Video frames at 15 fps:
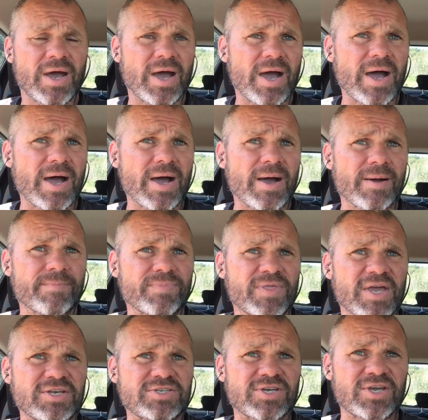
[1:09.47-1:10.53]

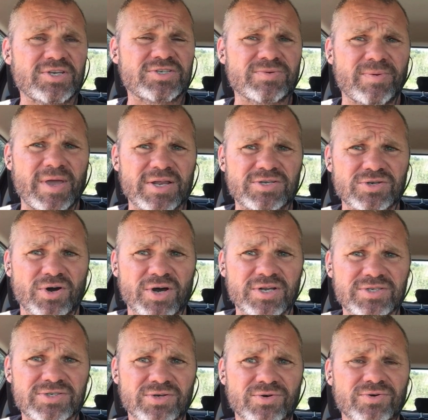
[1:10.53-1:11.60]
They teach about
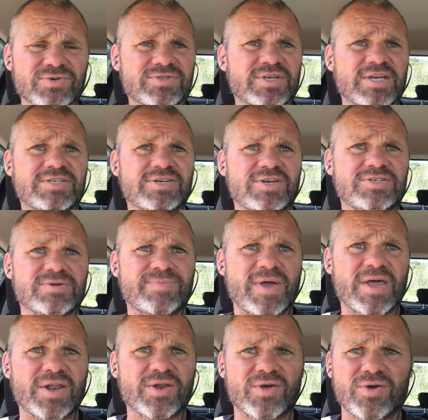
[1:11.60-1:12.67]
dinosaurs. They teach
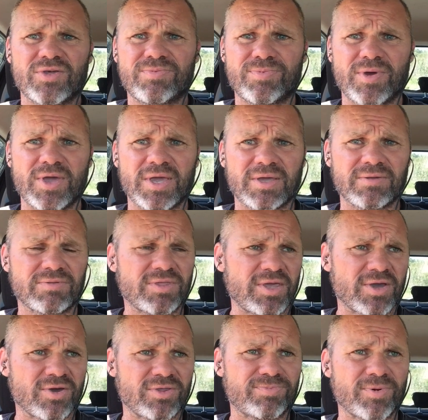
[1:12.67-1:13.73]
about the
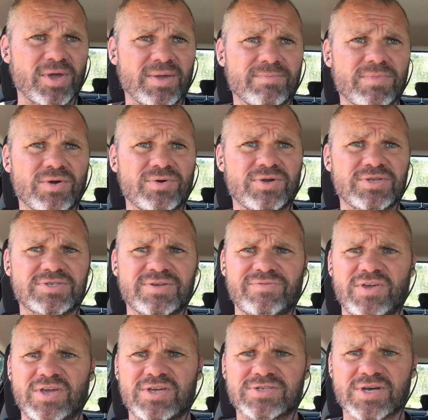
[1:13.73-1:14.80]
Earth being millions
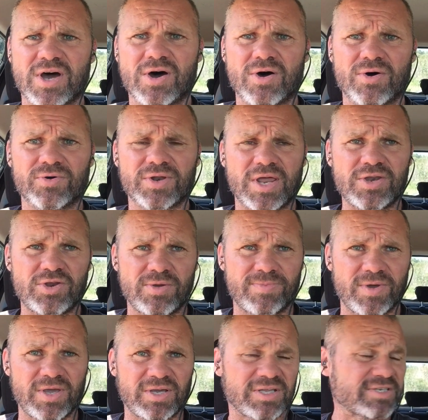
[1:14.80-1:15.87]
of years old and you
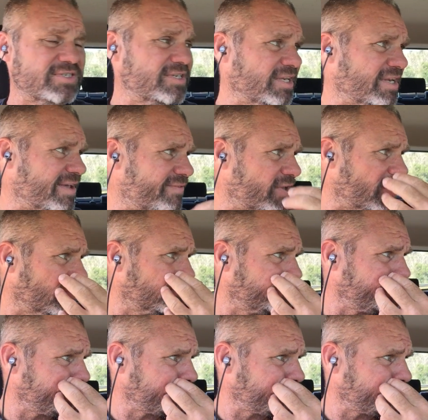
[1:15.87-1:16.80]
being insignificant.